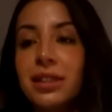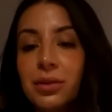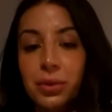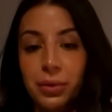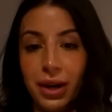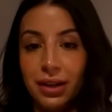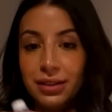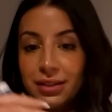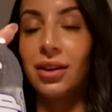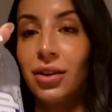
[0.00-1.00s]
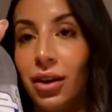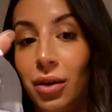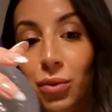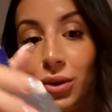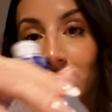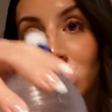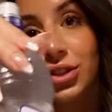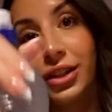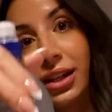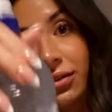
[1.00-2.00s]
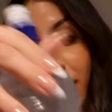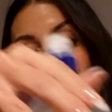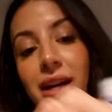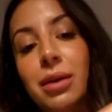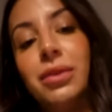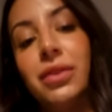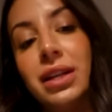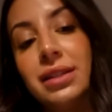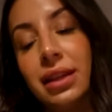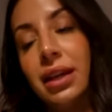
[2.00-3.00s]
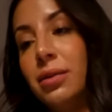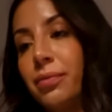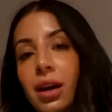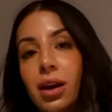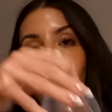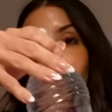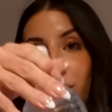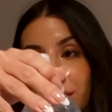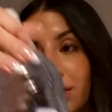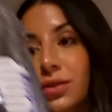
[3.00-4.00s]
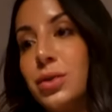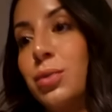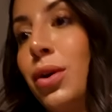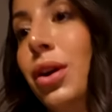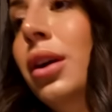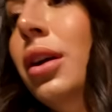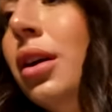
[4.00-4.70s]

to the Woolworths. Got a water to drink right now before I sleep. A water for tomorrow.